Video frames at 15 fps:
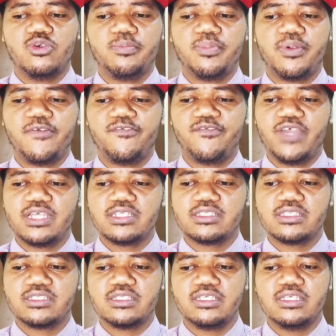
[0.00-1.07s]

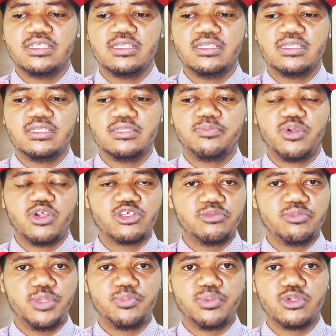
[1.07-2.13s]
Perfect the
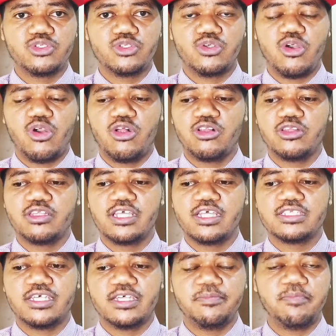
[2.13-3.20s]
programming protocol
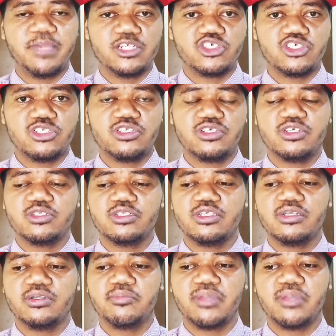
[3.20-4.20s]
that I mentioned earlier,